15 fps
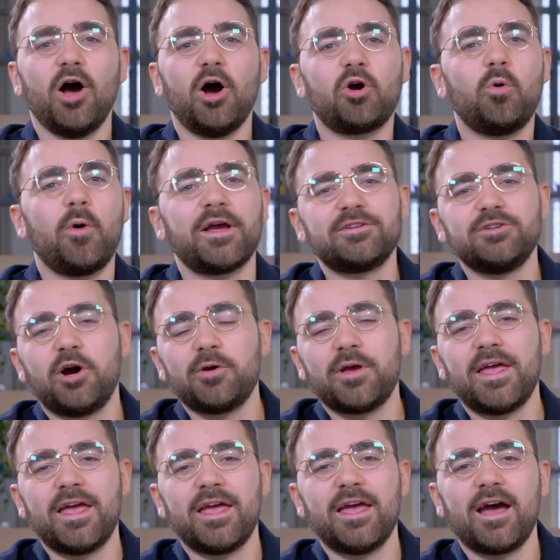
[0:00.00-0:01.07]
A quick note
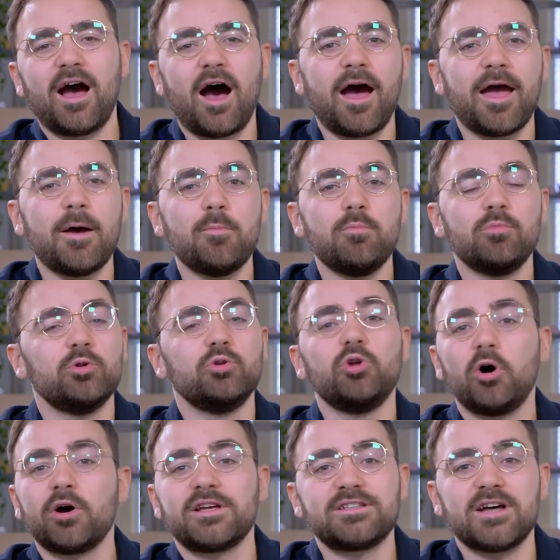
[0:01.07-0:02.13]
here, I am
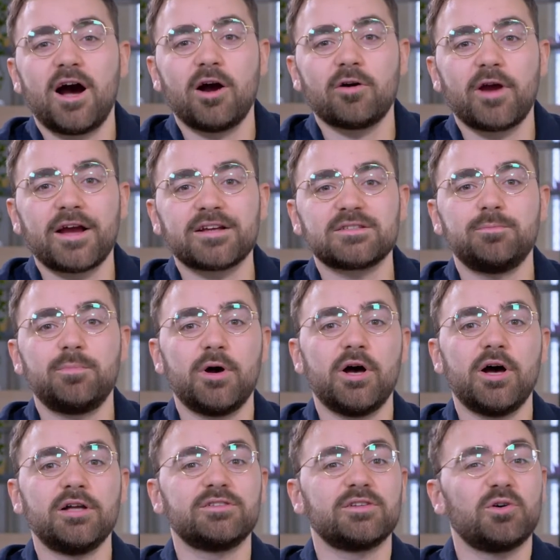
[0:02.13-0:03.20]
not a guitar
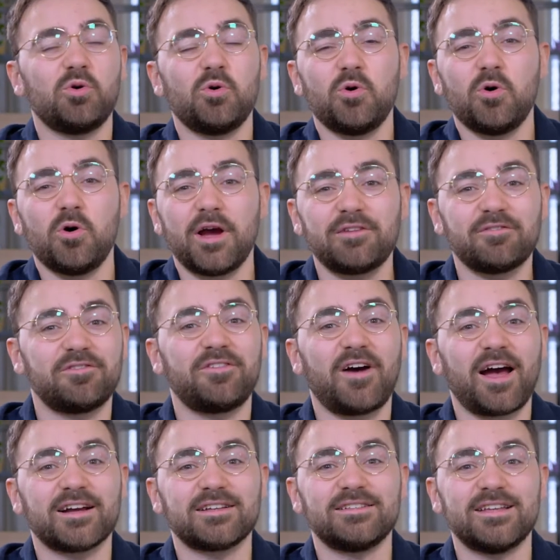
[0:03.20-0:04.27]
expert or in
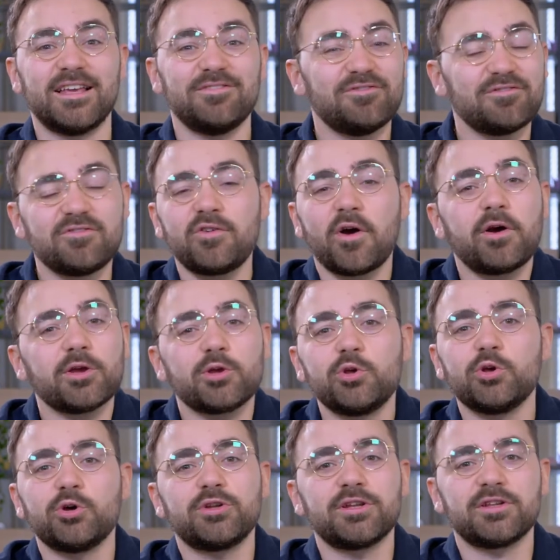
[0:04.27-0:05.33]
fact even very
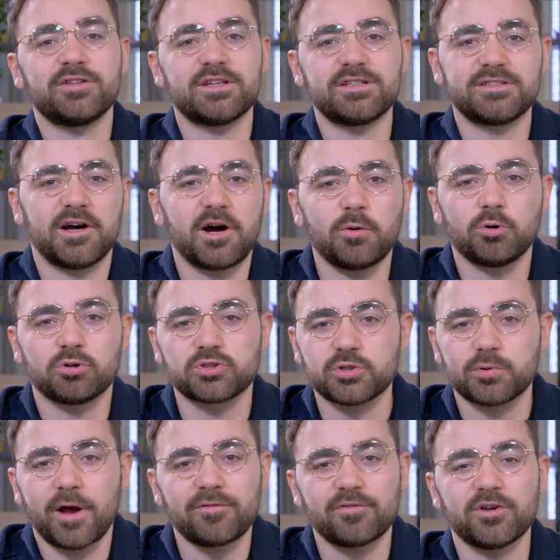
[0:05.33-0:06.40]
good at the guitar
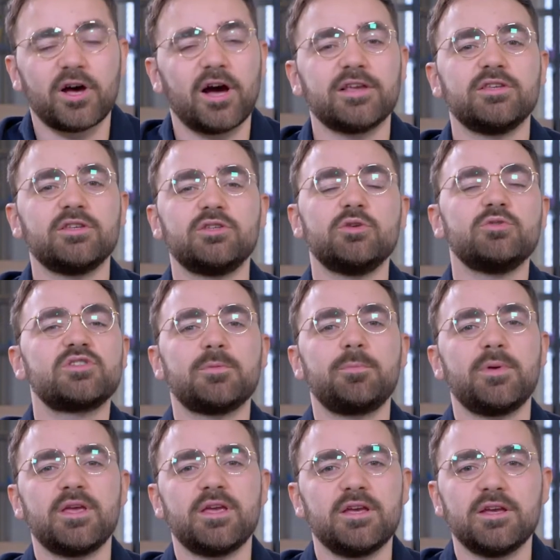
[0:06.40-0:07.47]
whatsoever. I used to
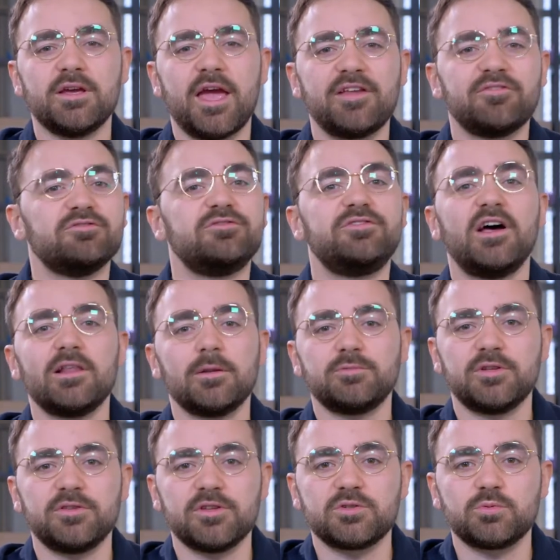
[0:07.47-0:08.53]
be
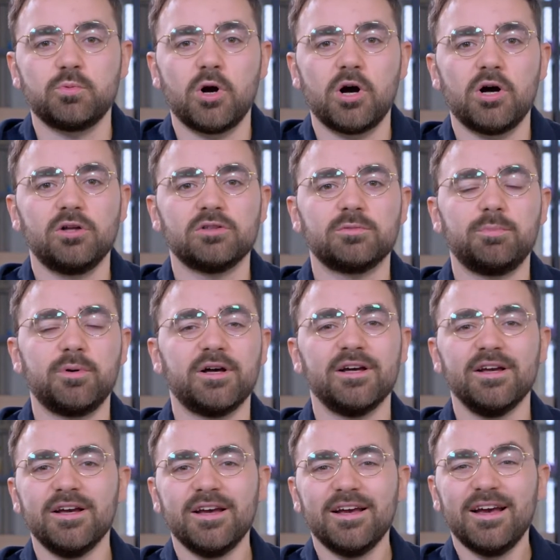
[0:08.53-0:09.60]
enveloped in this world but
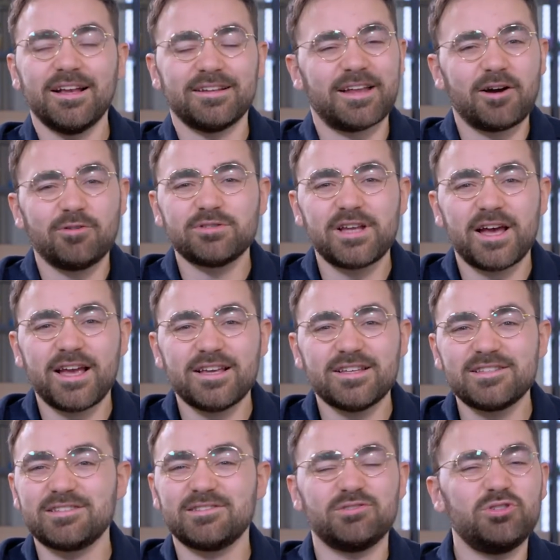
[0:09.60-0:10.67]

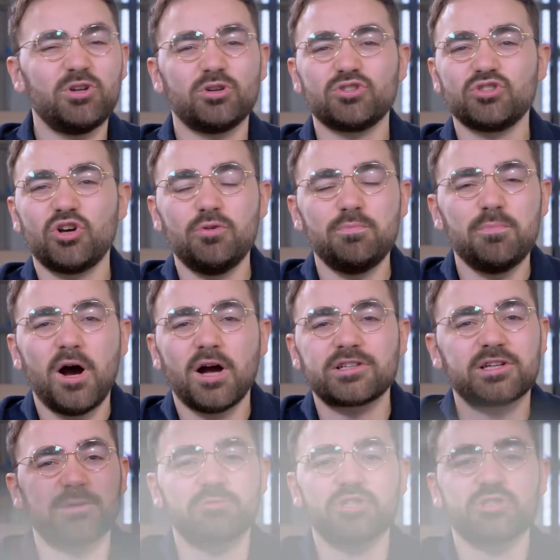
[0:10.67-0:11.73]
nowadays not so
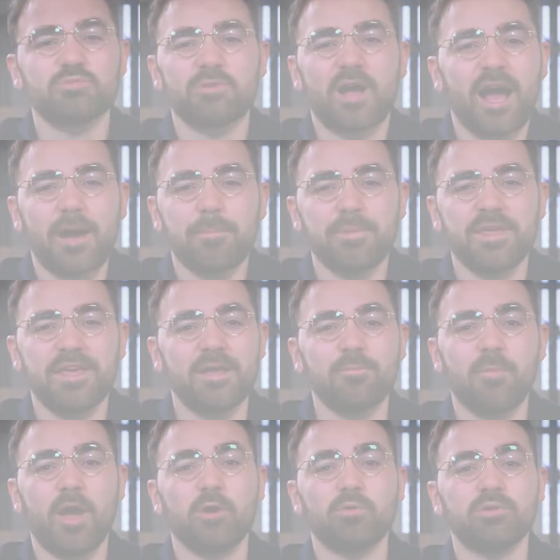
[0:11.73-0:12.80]
much. I'm just happy in
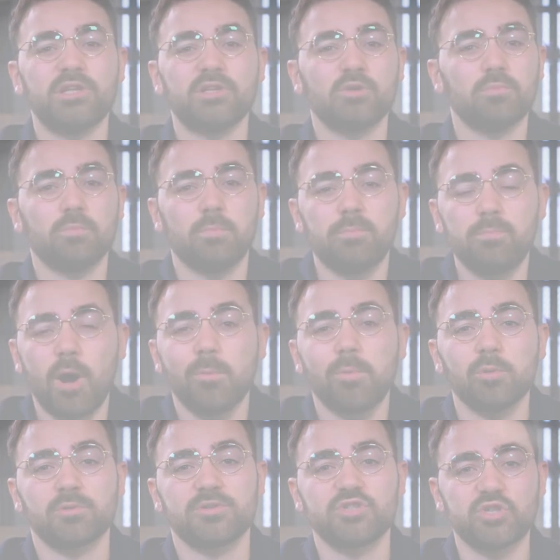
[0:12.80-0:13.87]
my own little
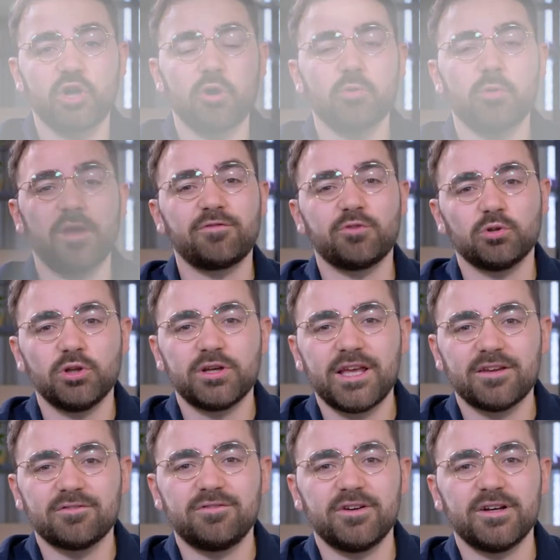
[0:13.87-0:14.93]
bubble. So if you're
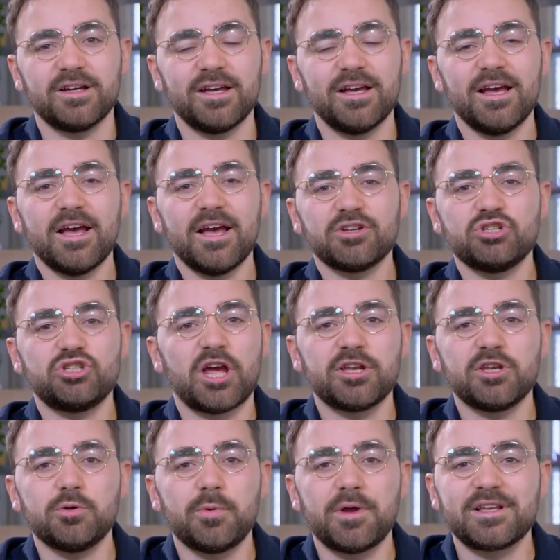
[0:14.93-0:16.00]
looking for
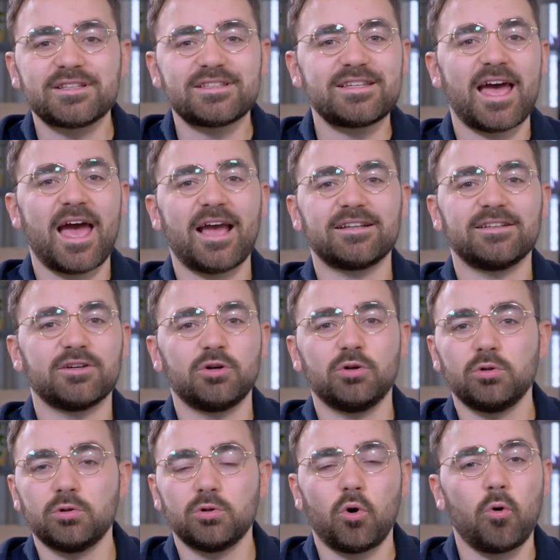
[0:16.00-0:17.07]
genuine
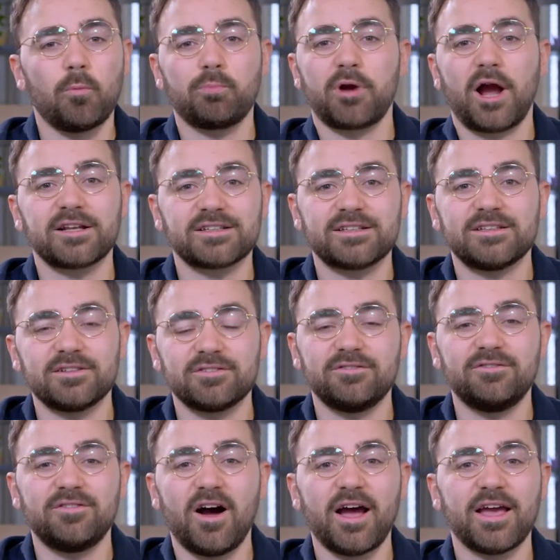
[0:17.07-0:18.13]
technical or practical
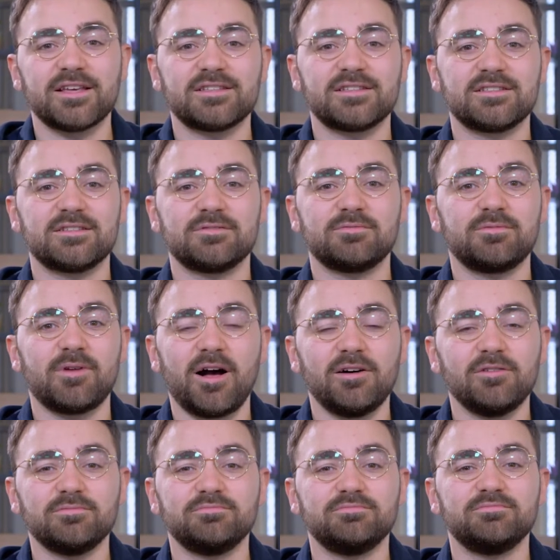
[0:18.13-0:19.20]
advice,
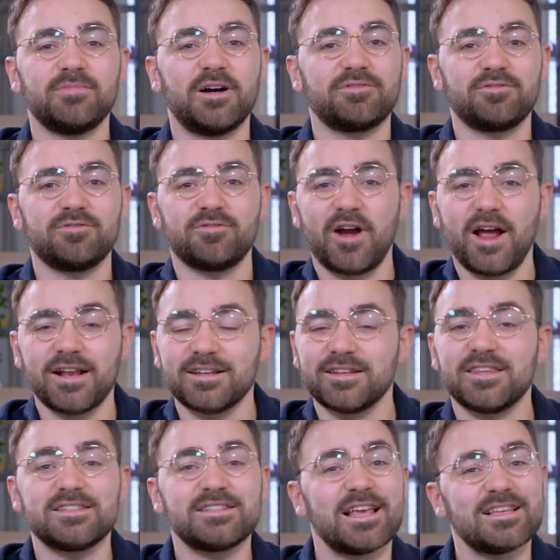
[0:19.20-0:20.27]
well my friend
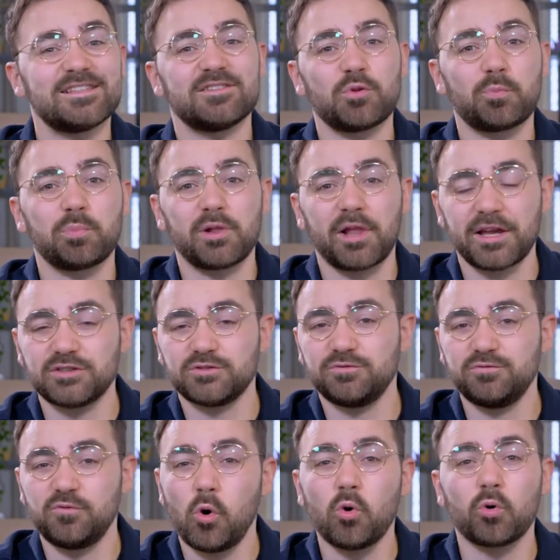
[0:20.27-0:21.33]
this isn't the place
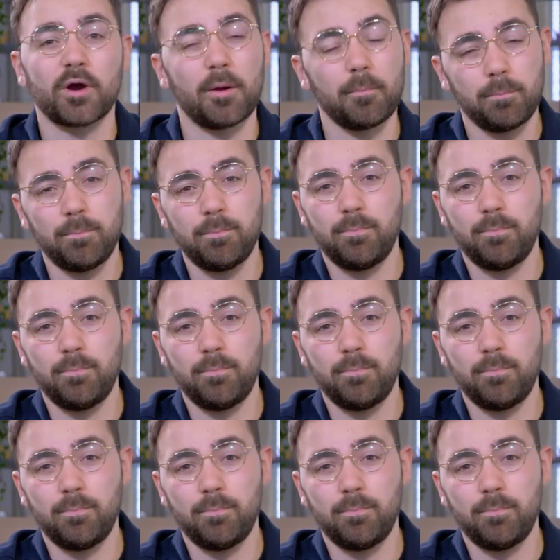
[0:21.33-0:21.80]
for it.